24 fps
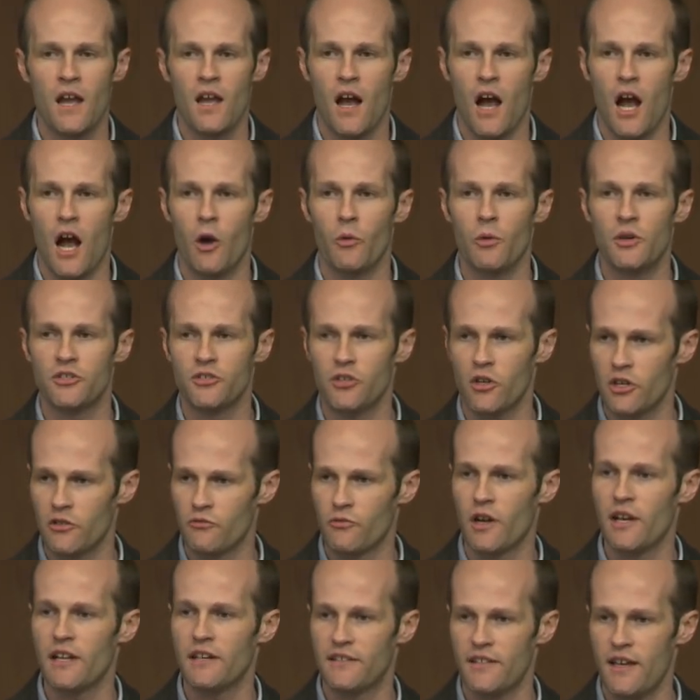uh, we started
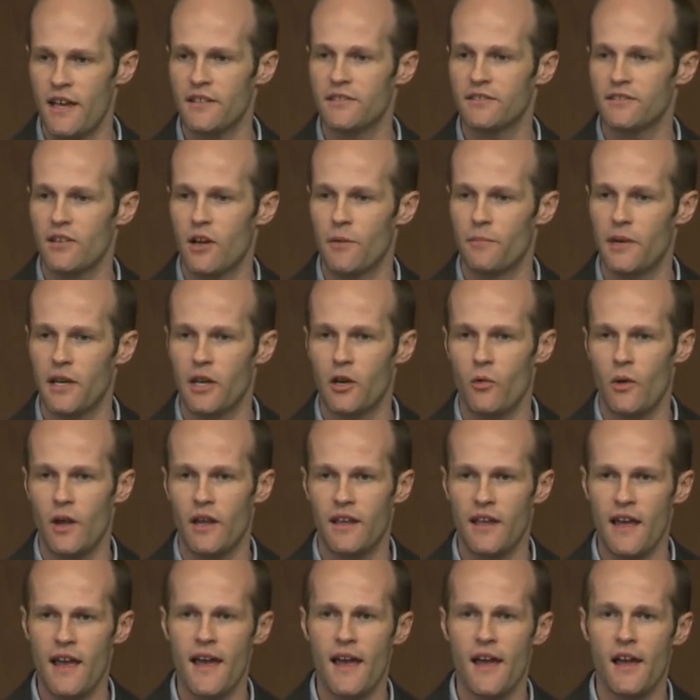running tests on Bitcoin
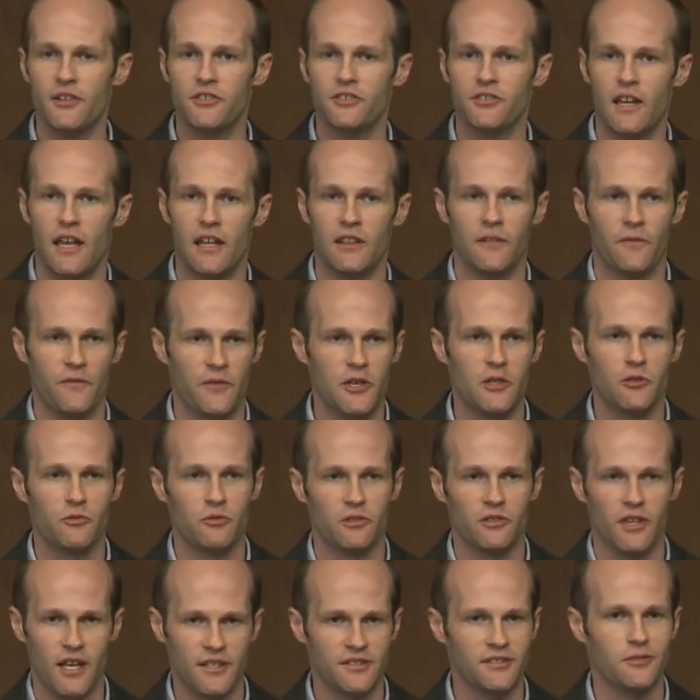Cash, and the fees were
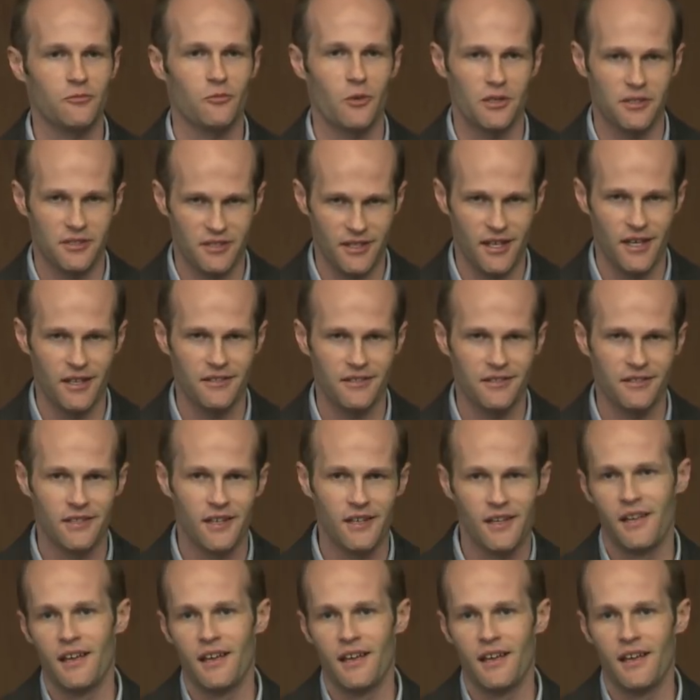less than one cent.